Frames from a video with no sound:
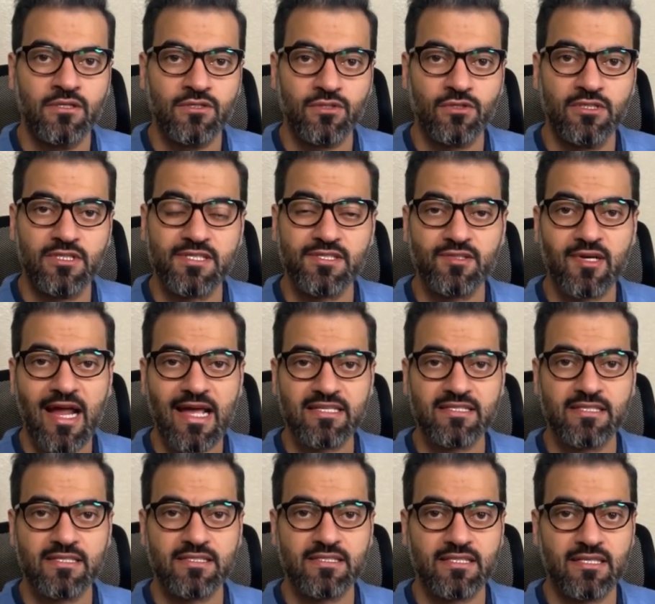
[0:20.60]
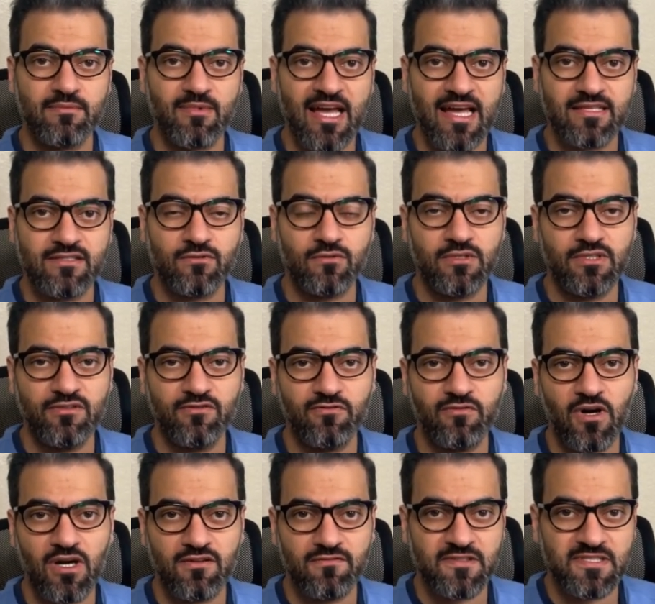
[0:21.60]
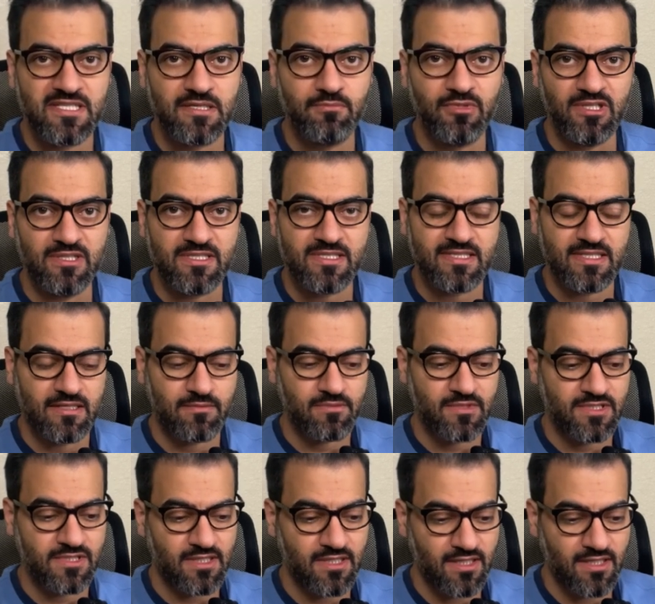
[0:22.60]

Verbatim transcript: so this RAG system has only 5 simple steps.